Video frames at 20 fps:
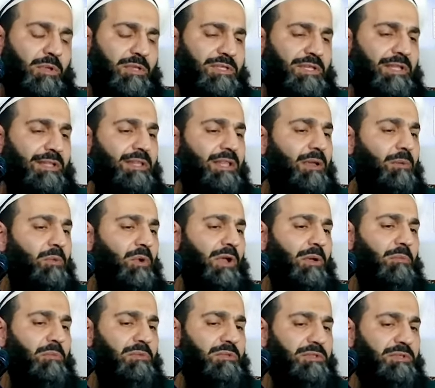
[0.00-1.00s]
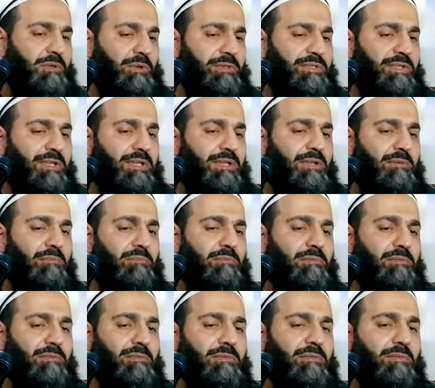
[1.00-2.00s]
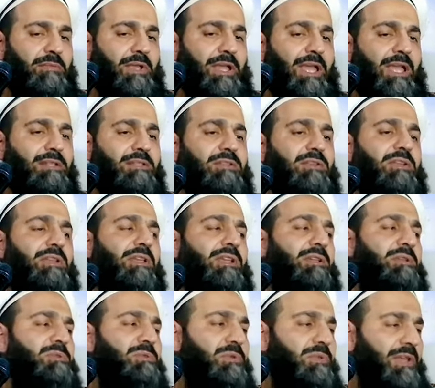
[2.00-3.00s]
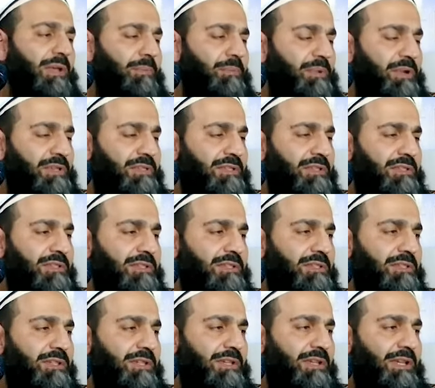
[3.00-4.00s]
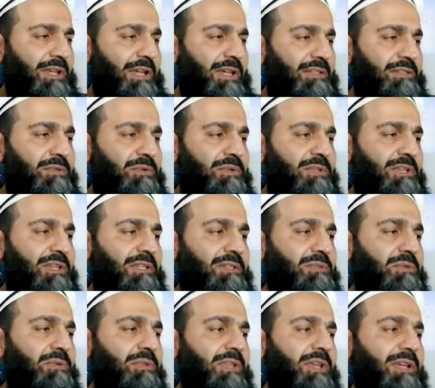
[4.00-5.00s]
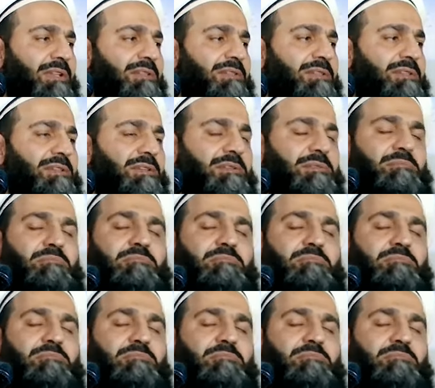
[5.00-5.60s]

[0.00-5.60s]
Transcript: Sayyidina Muhammad sallallahu alayhi wa sallam entering into that presence, entering into that